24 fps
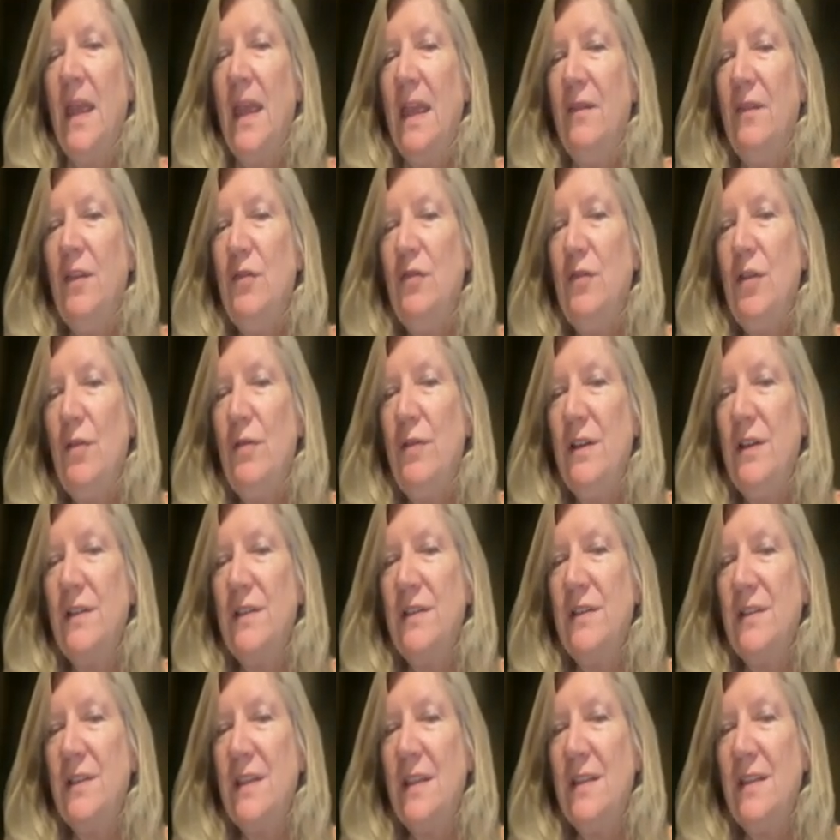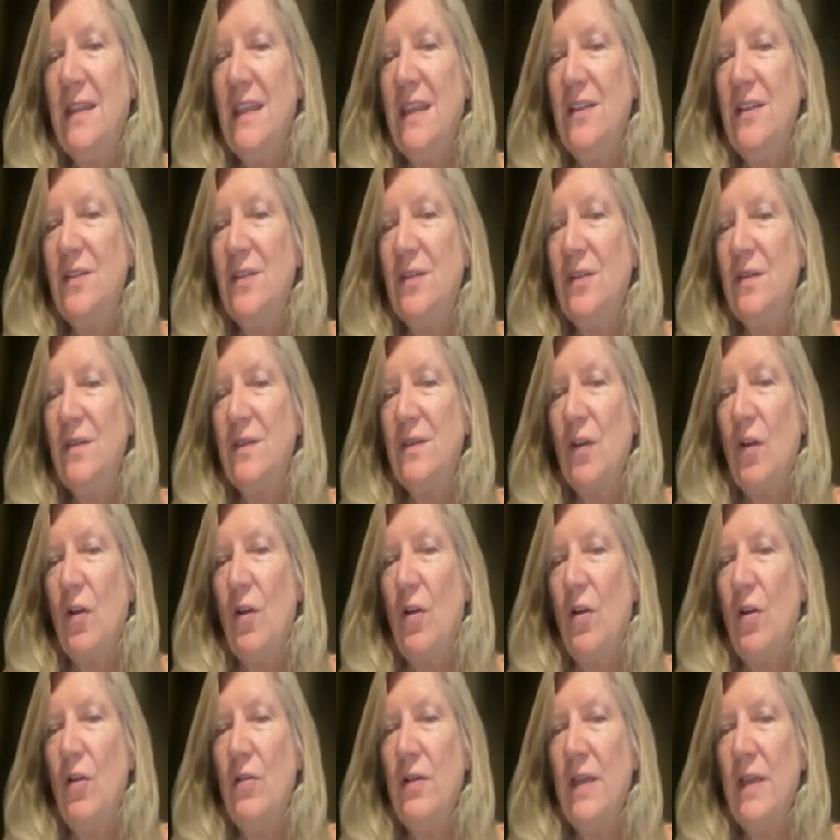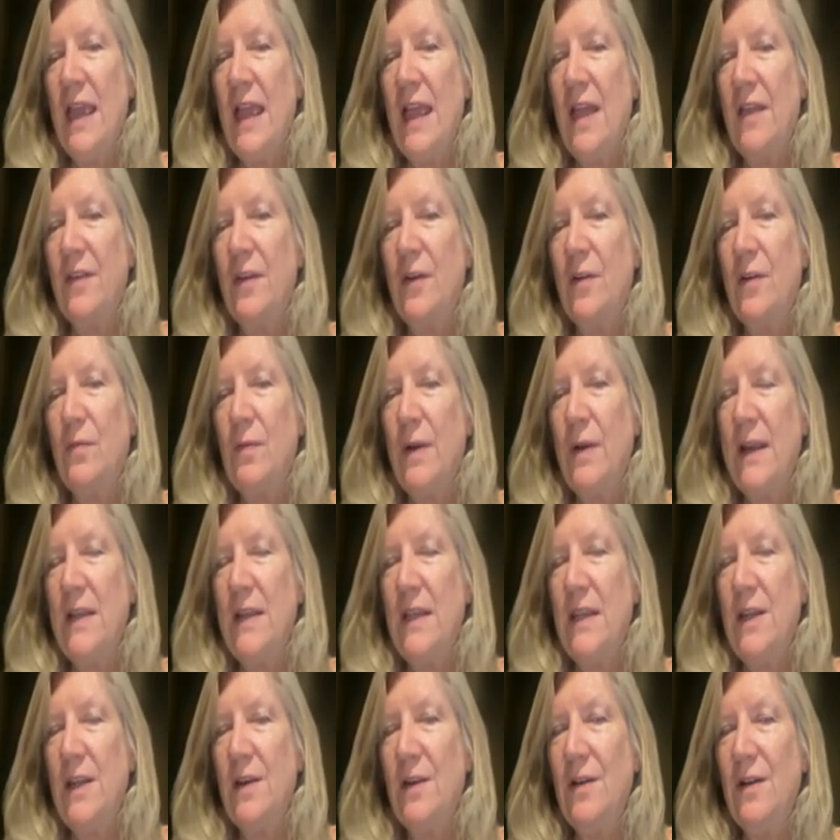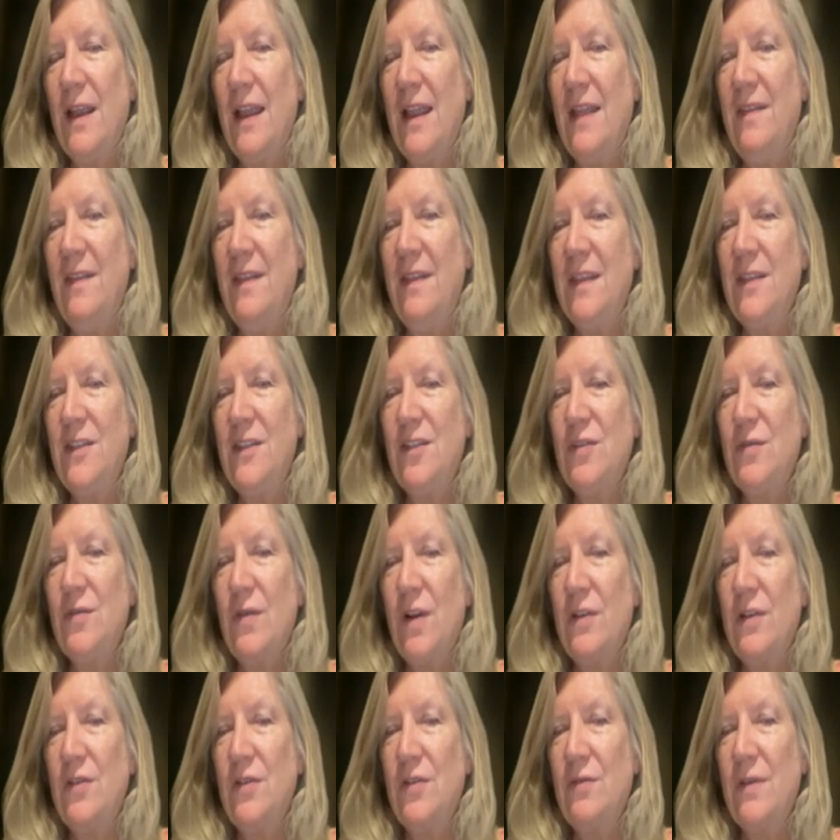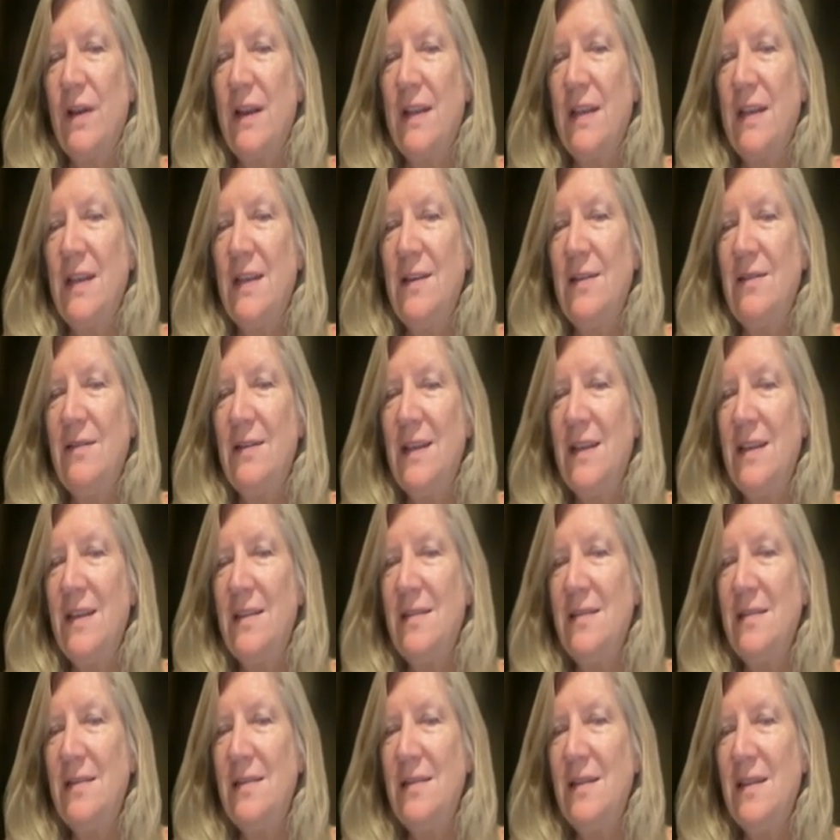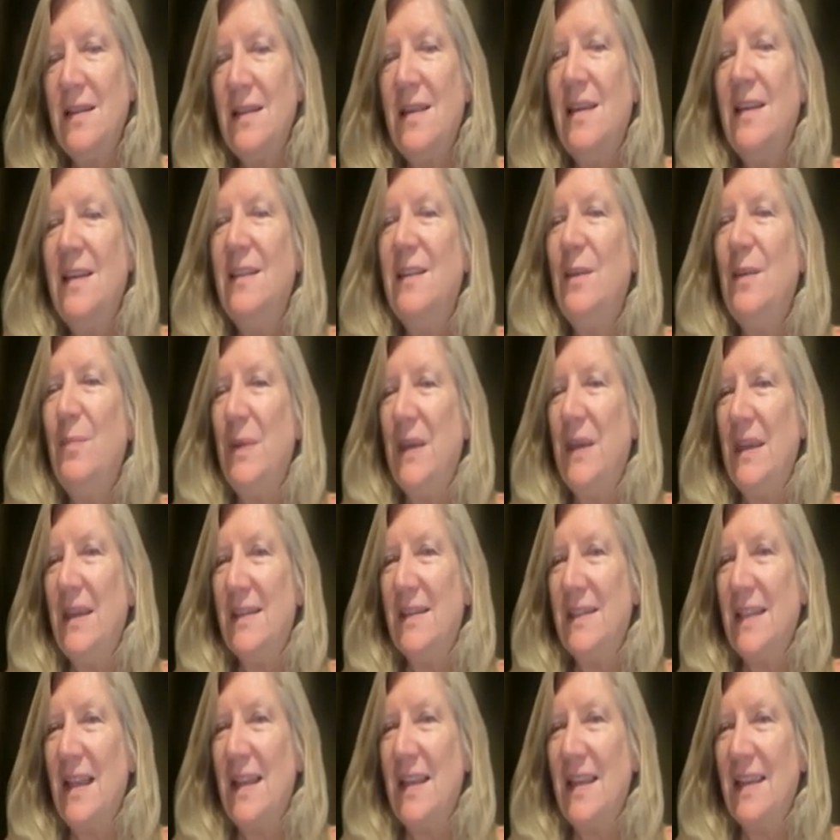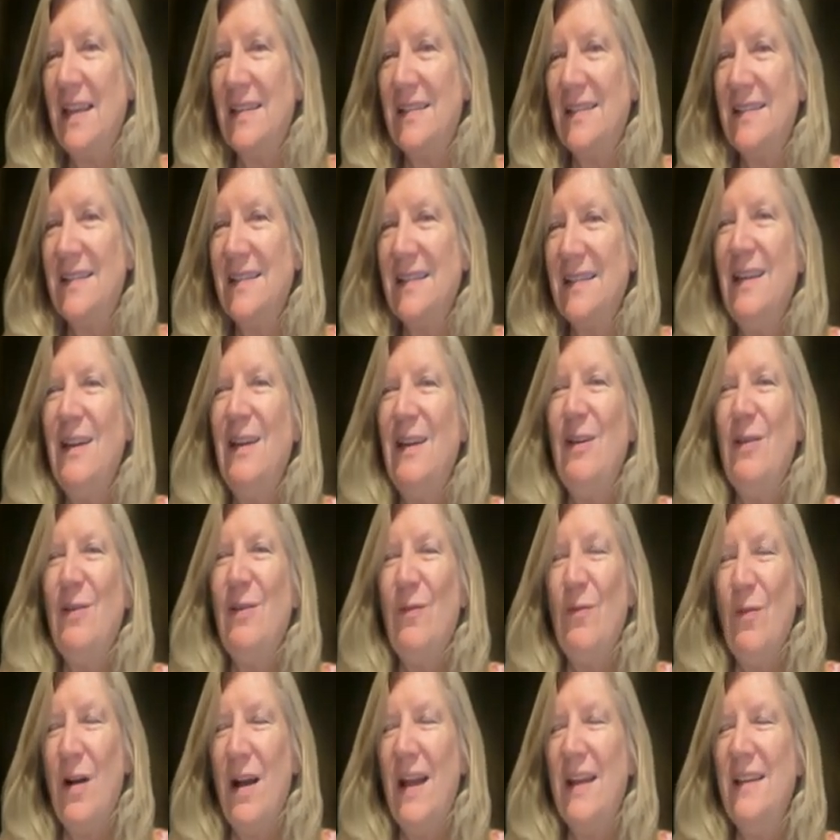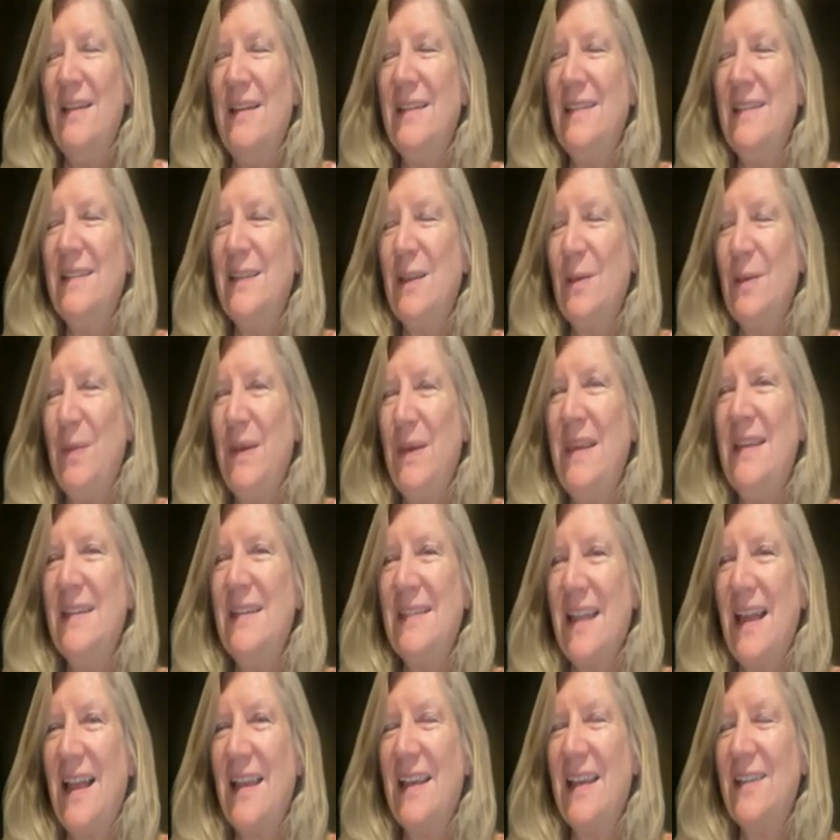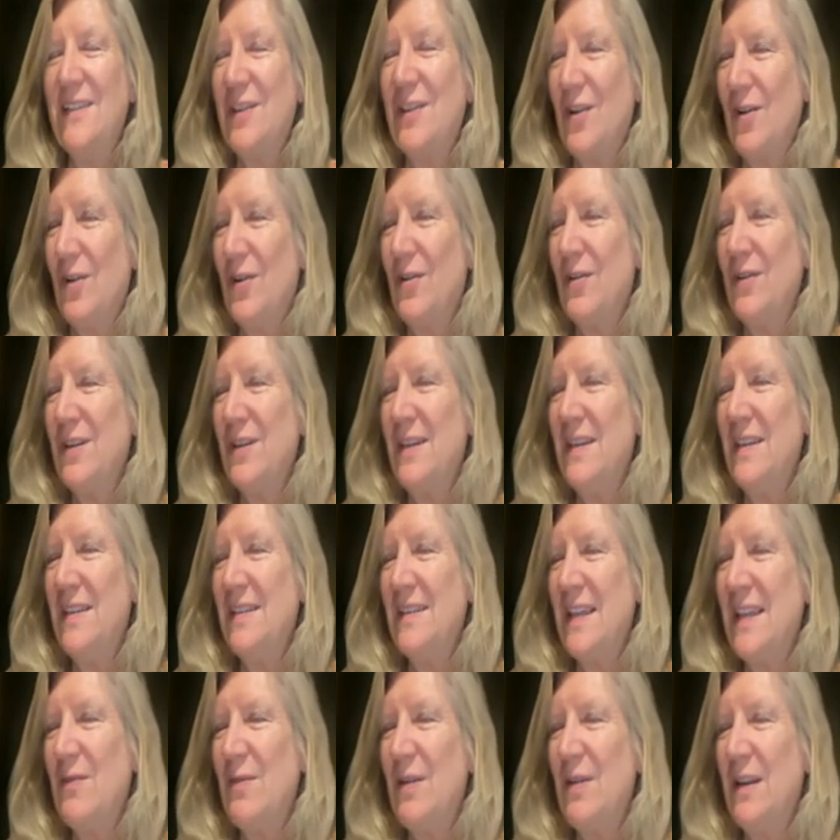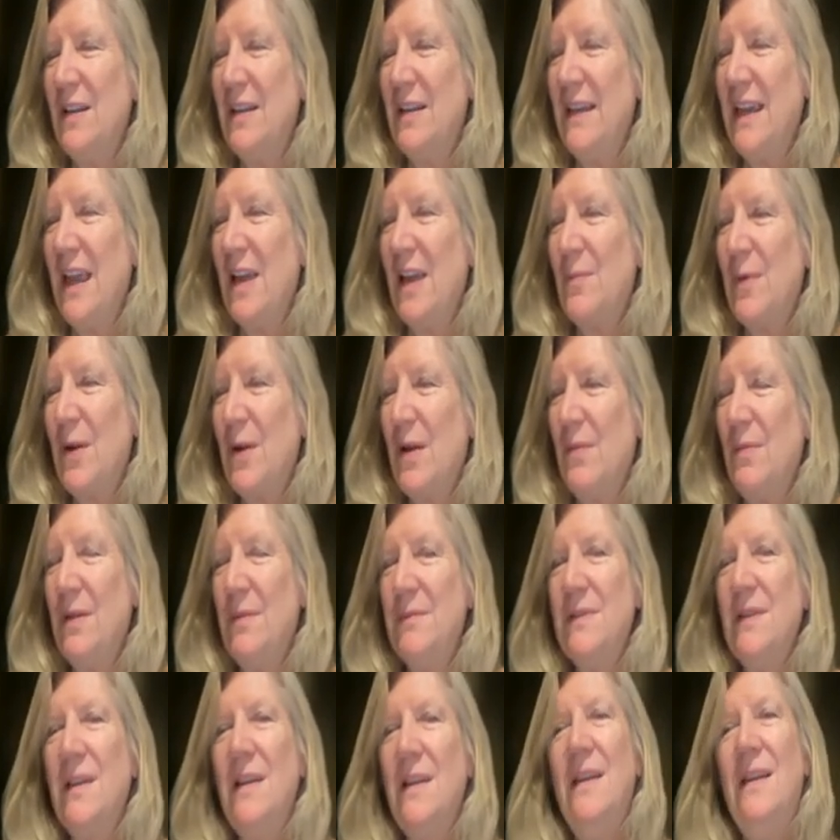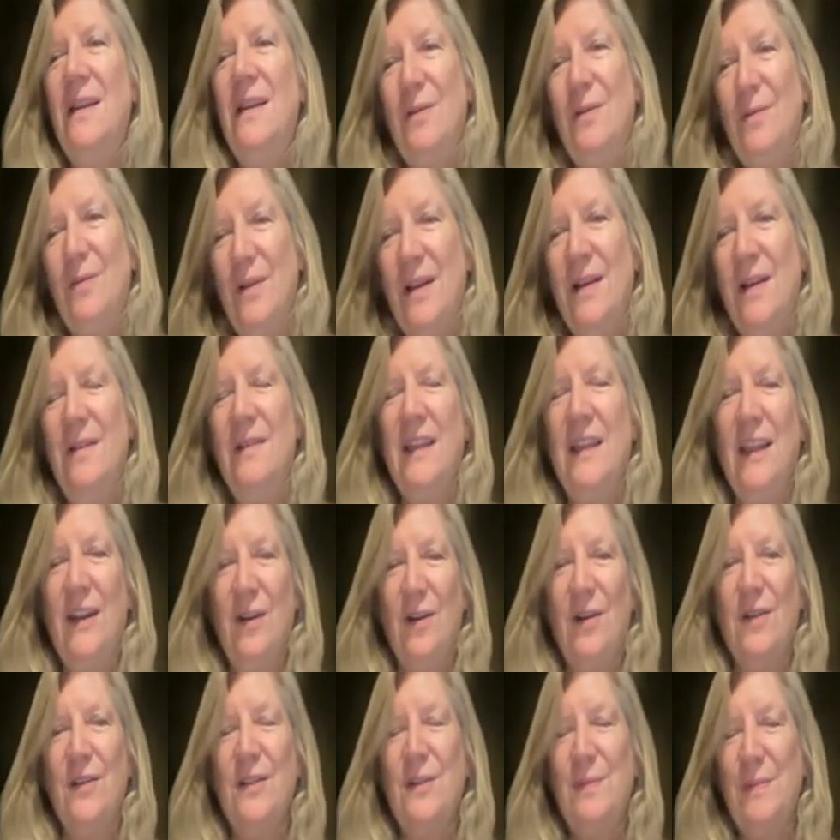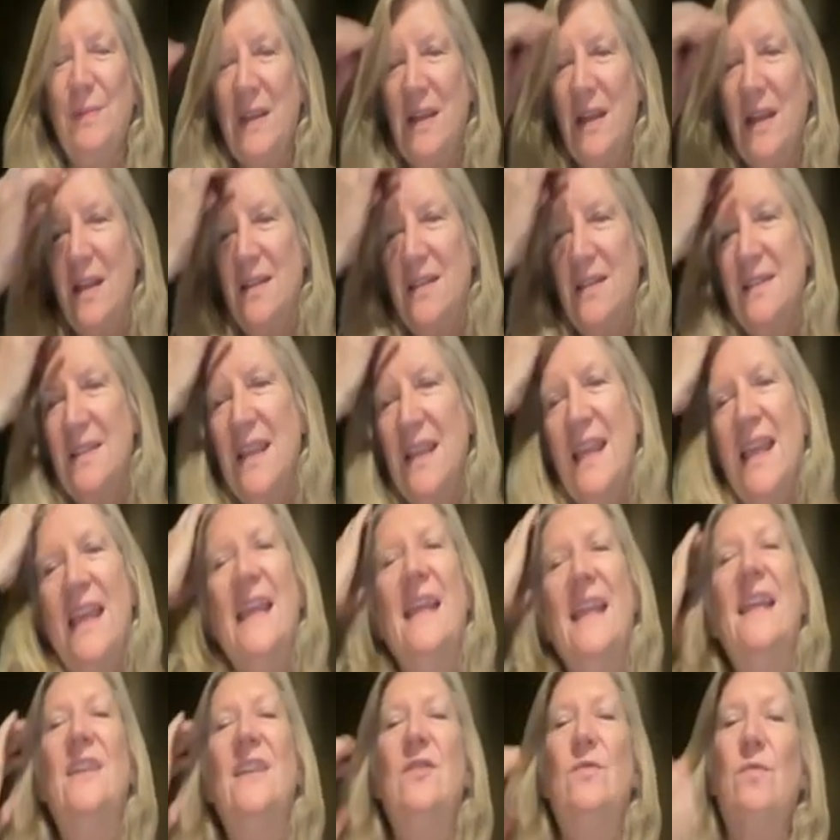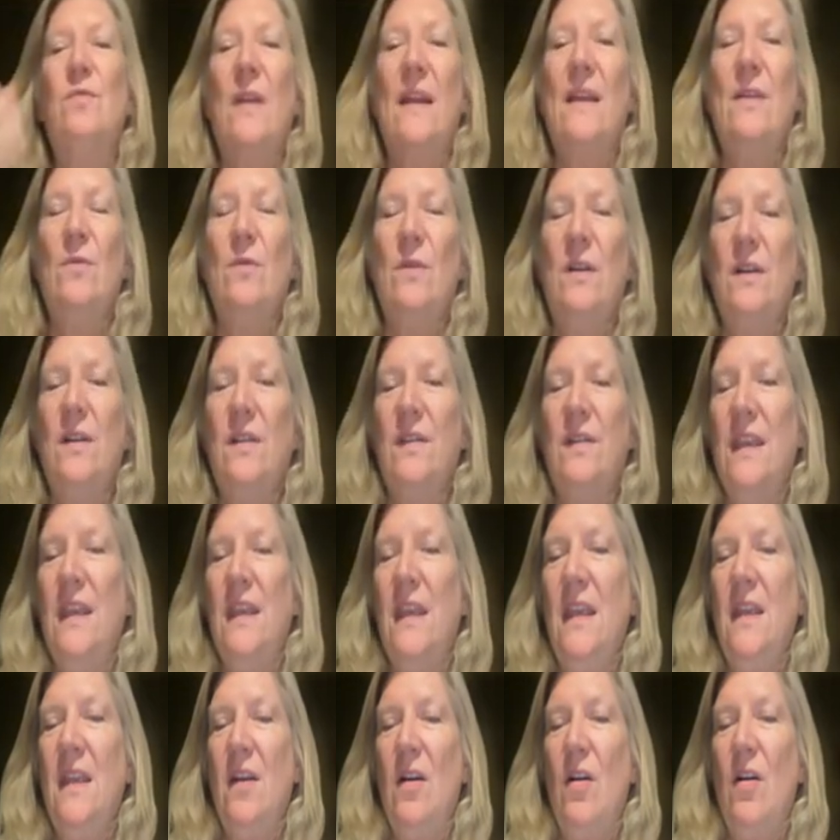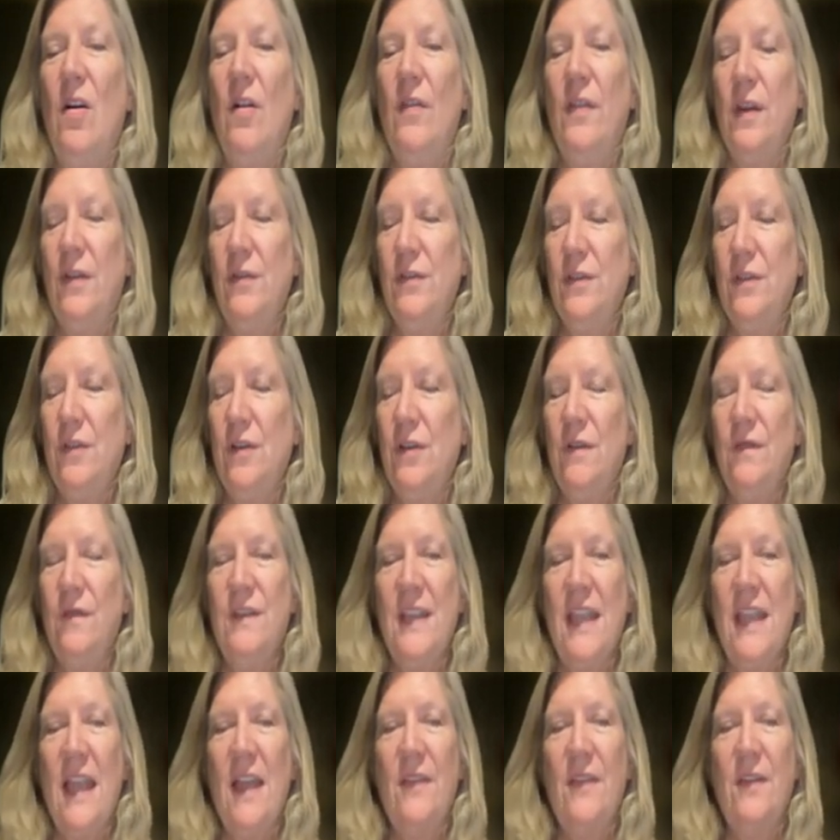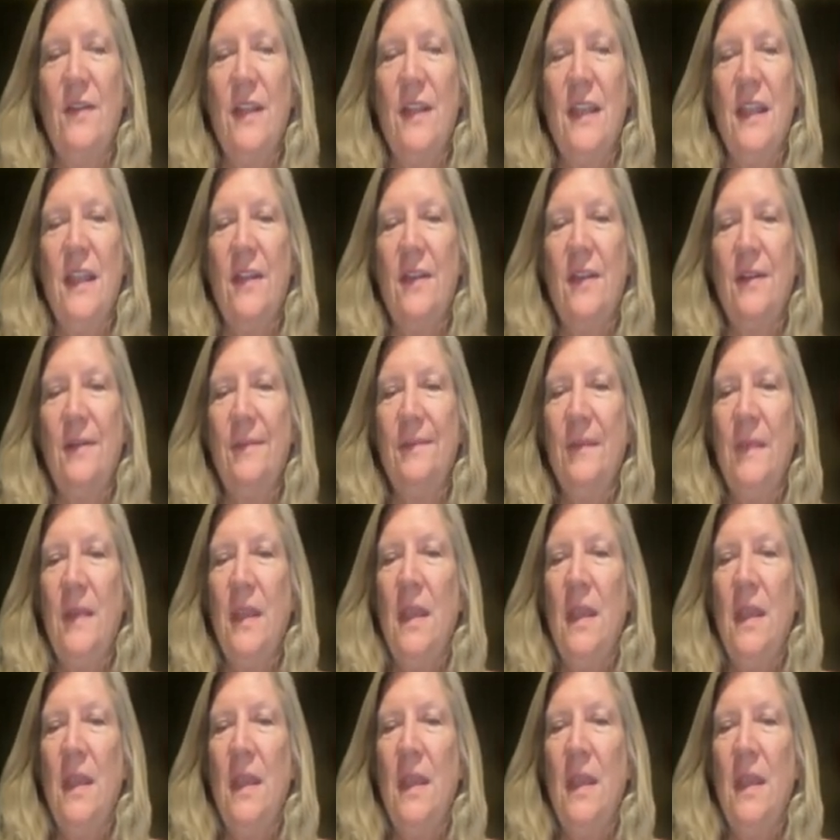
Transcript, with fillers: You notice that these nerves all gather right here, and this structure right here is the PSIS. Why does the PSIS hurt in sacroiliac problems? Well, it hurts because it's right where the all those nerves gather together.